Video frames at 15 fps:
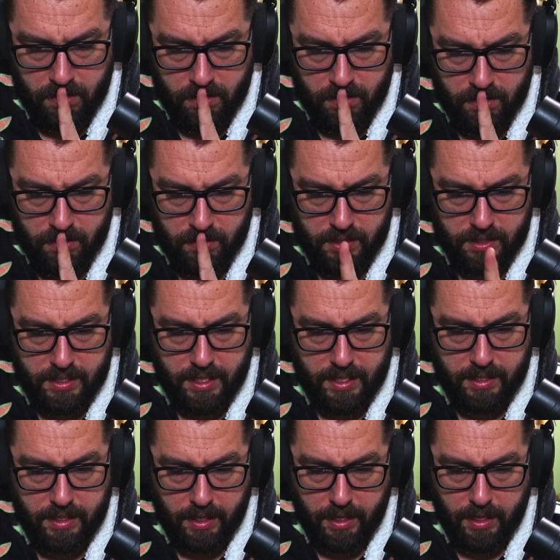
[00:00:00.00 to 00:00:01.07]
I'm going to start
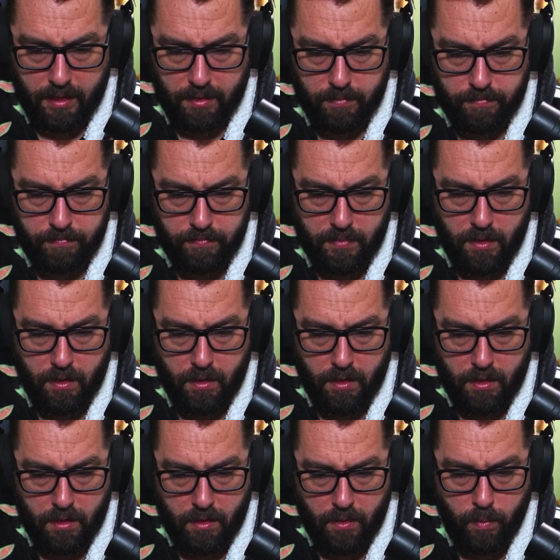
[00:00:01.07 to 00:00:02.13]
that again.
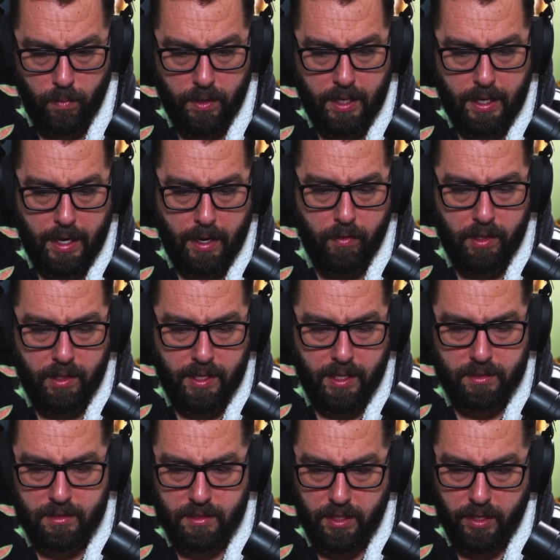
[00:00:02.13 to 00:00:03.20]
We carried that
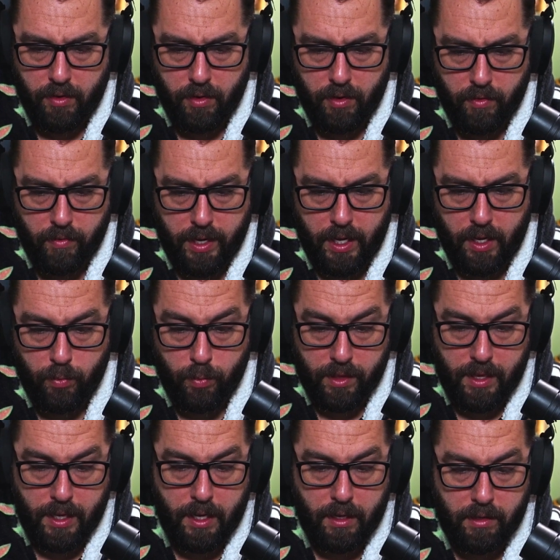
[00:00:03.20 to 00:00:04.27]
secret around
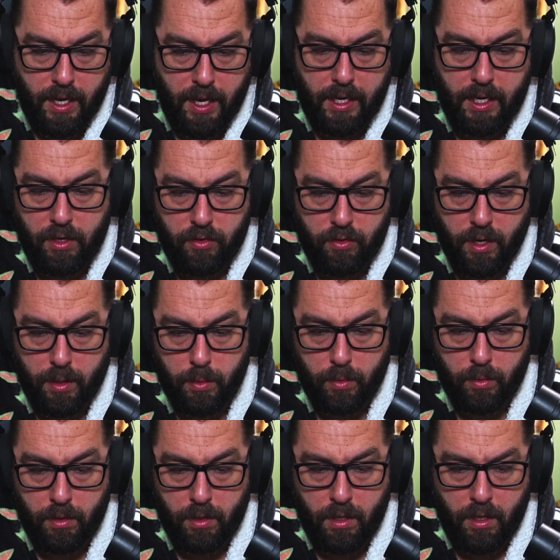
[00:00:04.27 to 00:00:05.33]
without any trouble,
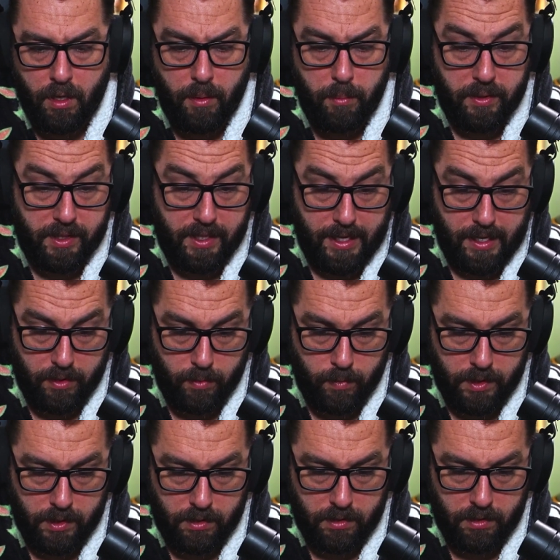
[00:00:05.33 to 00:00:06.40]
but the other
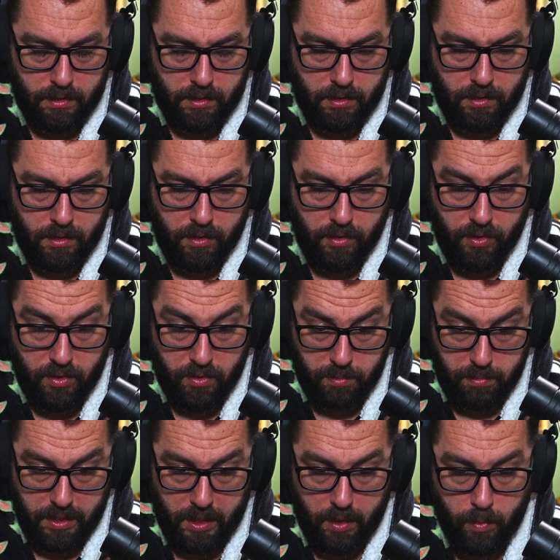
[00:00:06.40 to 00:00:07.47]
one, the
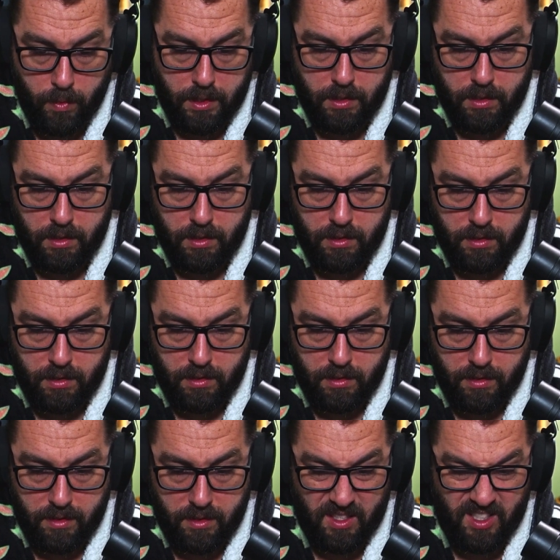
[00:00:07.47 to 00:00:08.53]
big one,
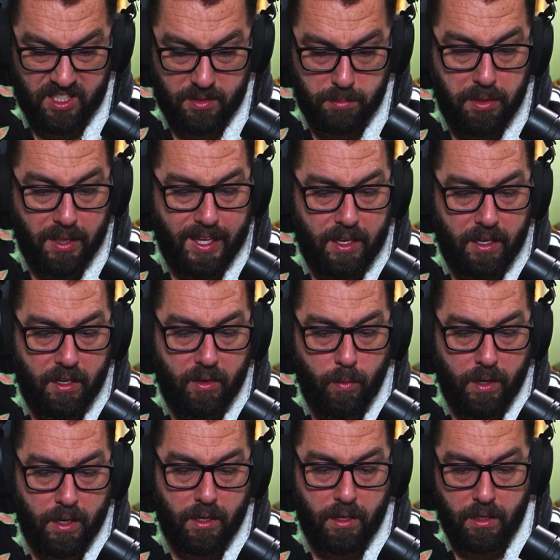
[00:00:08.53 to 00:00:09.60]
the splendid
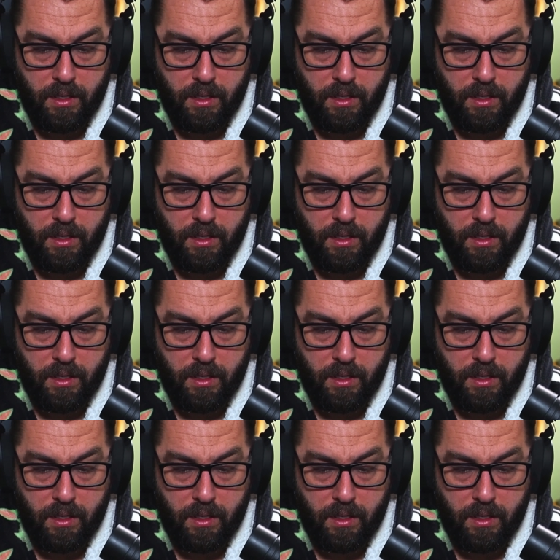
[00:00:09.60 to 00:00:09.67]
one,